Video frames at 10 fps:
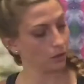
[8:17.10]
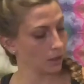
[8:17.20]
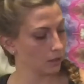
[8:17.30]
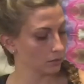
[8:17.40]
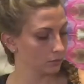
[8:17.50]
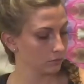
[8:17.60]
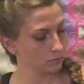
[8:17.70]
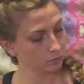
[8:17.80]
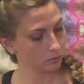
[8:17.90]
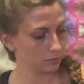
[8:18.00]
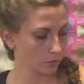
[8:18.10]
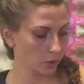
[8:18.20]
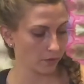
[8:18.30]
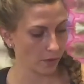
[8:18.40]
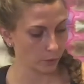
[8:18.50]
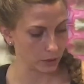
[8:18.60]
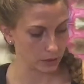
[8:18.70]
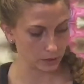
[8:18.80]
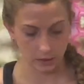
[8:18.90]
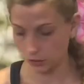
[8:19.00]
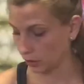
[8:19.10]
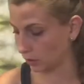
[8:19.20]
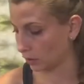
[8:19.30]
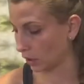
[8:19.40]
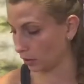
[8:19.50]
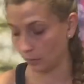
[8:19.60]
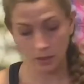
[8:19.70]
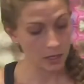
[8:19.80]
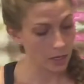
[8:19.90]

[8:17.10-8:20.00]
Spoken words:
yeah. 45, 46 inches. So